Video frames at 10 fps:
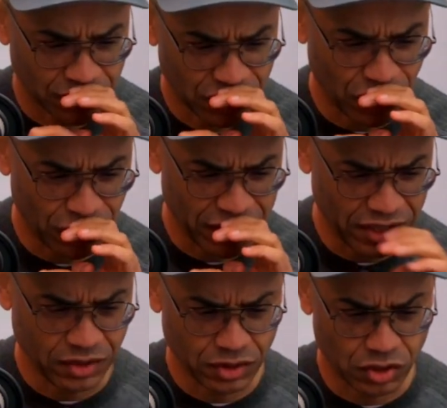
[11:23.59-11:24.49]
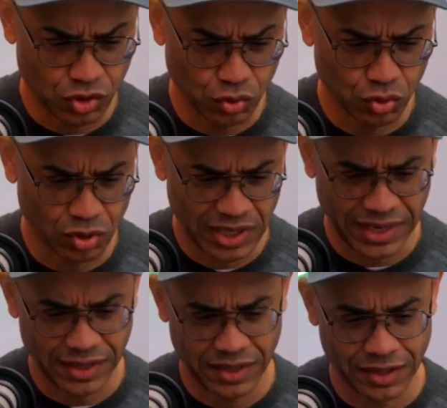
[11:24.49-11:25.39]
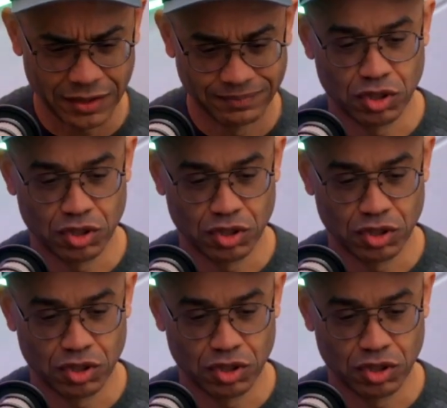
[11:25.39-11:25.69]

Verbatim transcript: targeting the tool at a